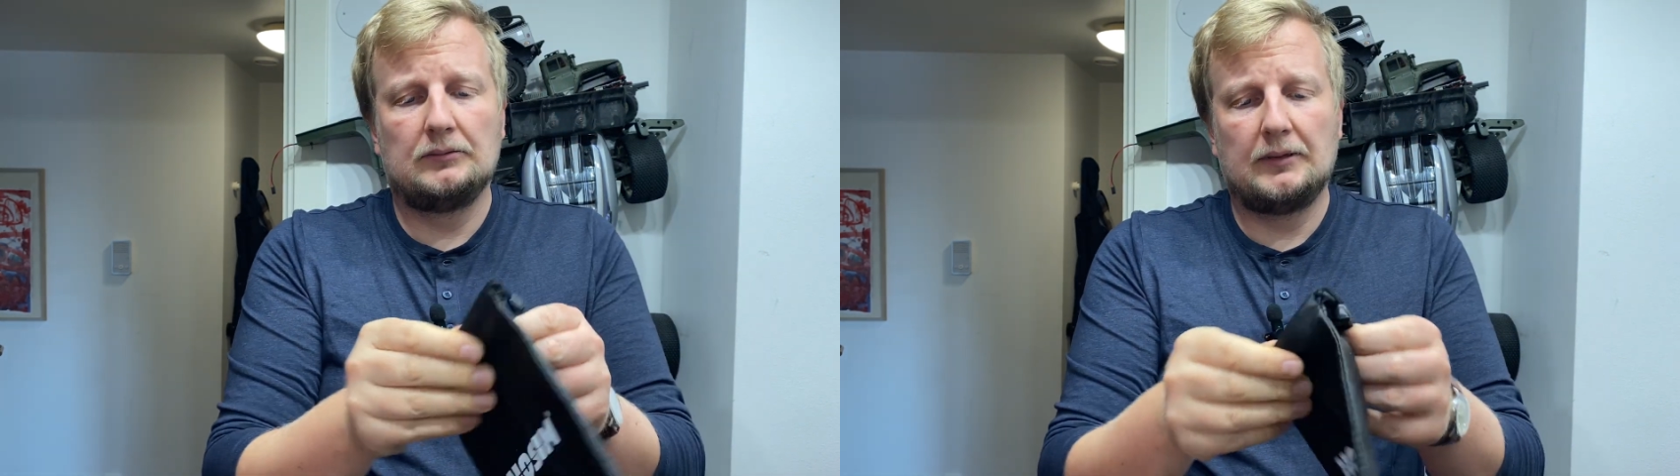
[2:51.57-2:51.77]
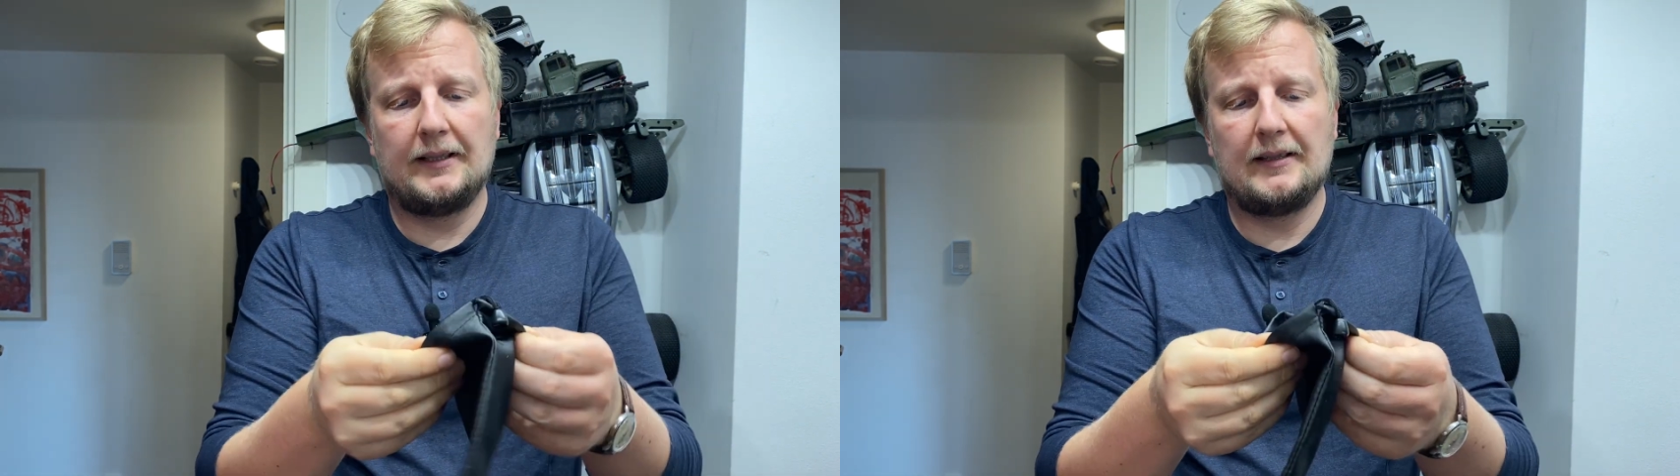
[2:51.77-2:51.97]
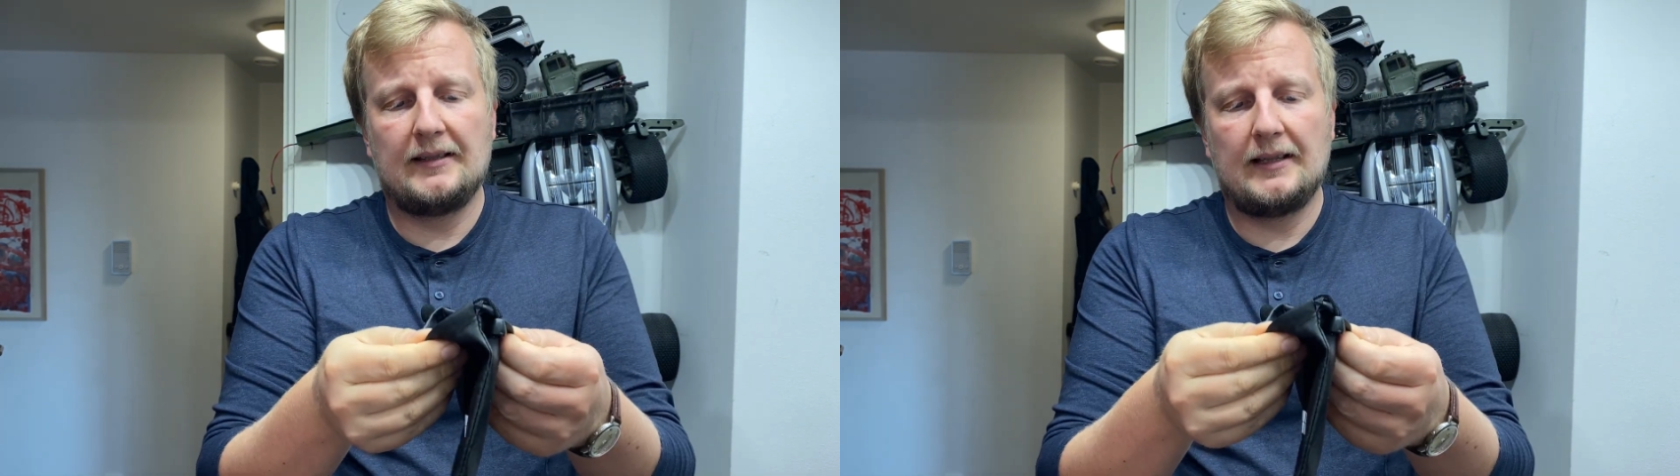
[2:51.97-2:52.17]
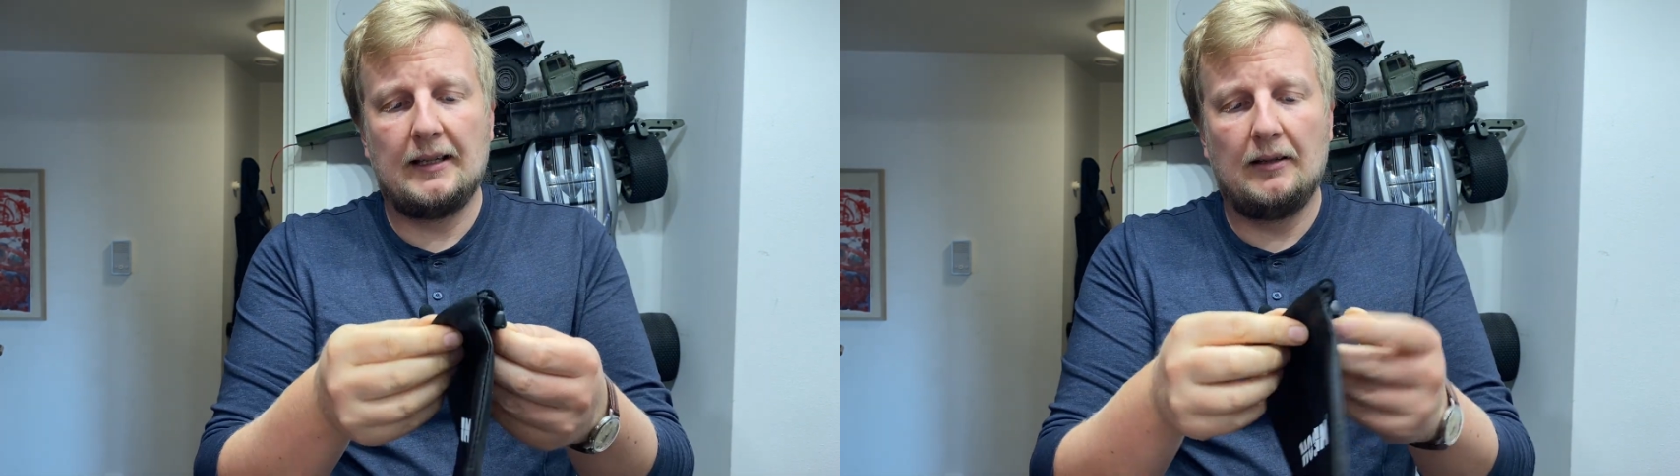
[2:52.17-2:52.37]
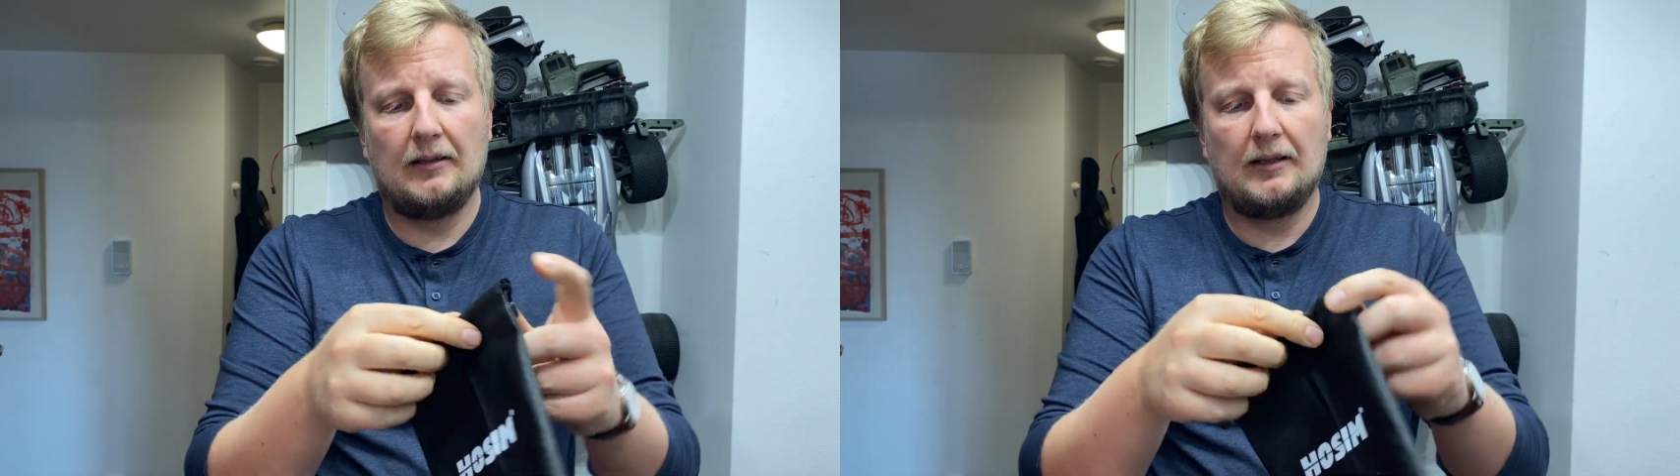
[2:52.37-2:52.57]
as it
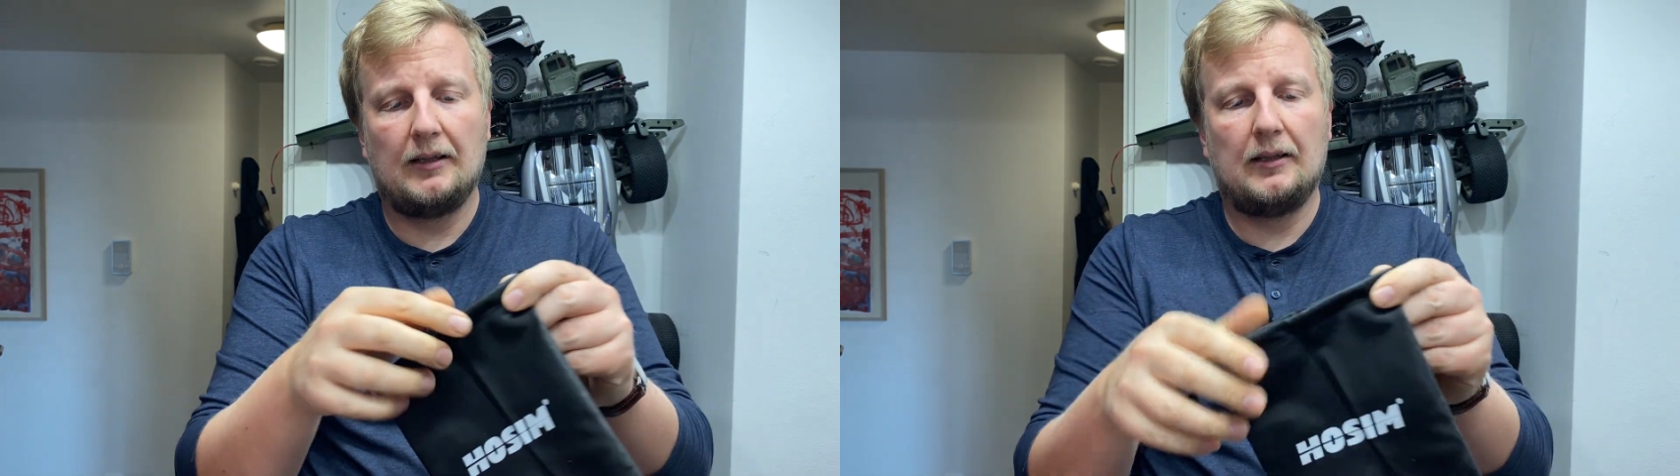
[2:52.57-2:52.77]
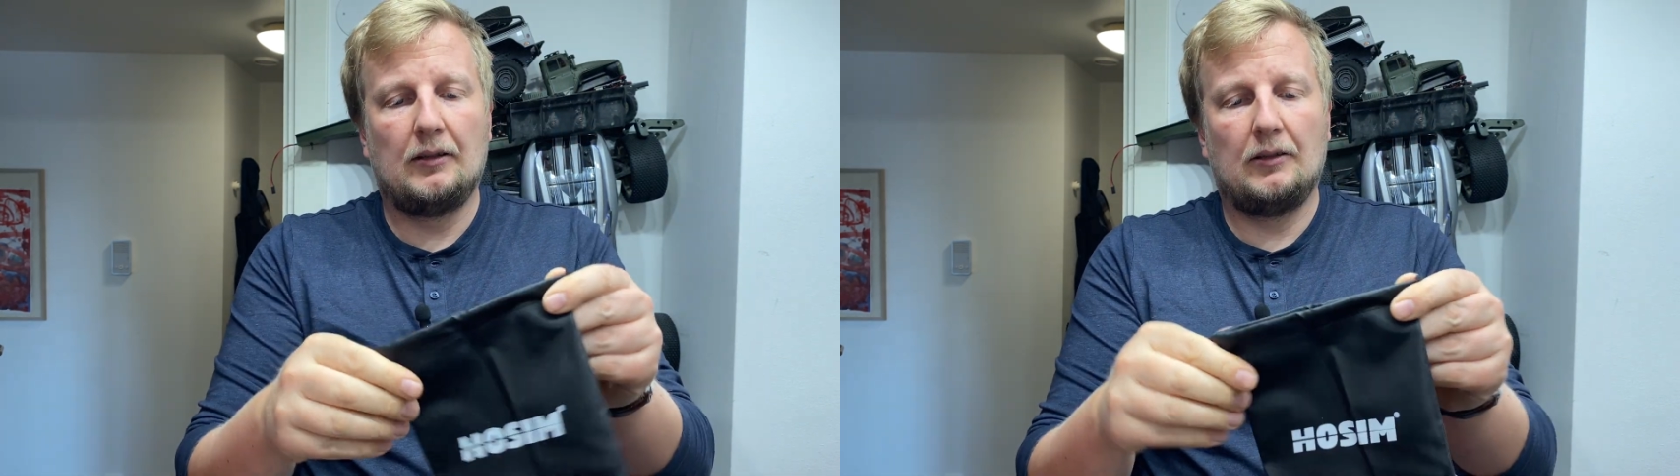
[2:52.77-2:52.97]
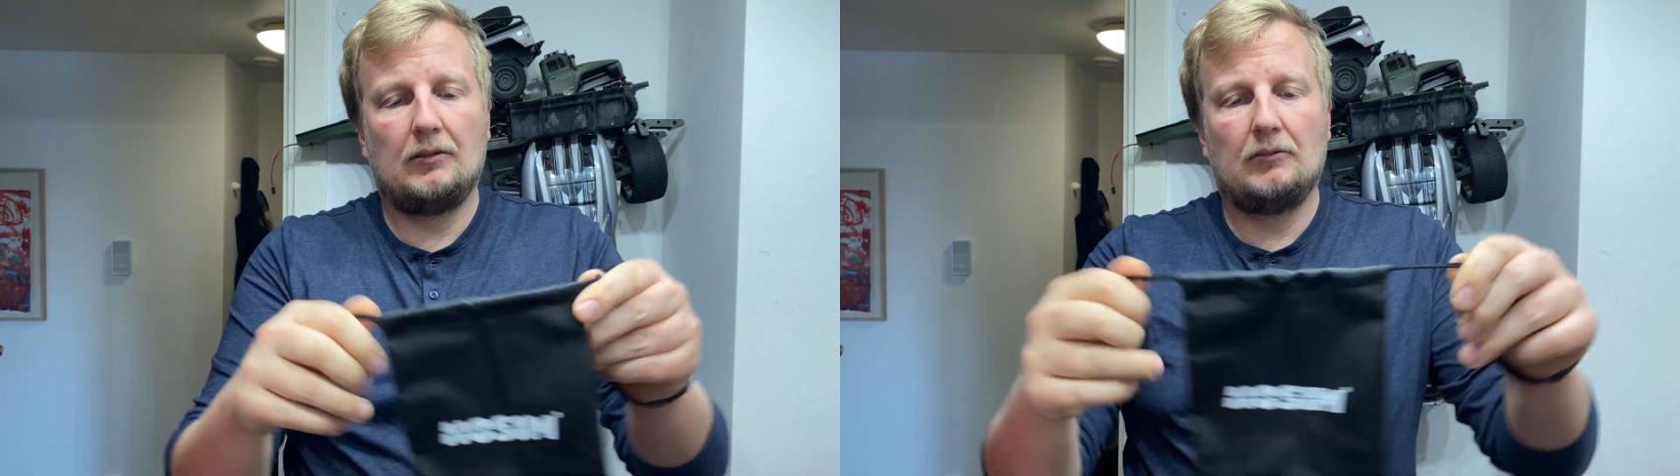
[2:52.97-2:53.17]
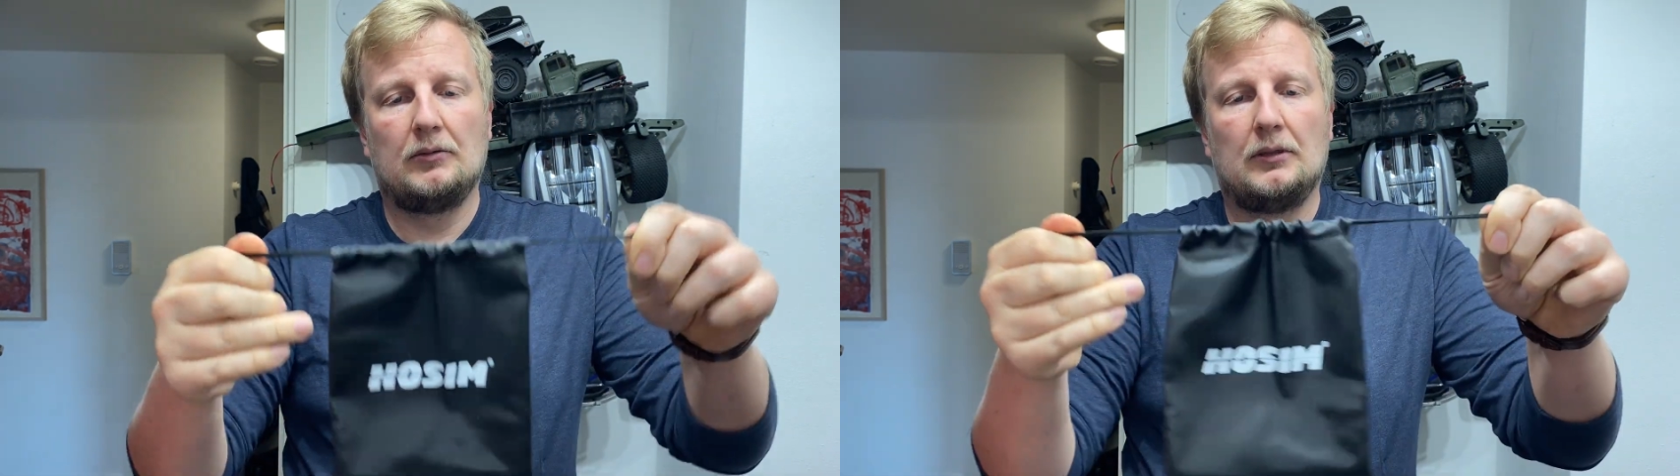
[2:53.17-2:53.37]
said. I don't know.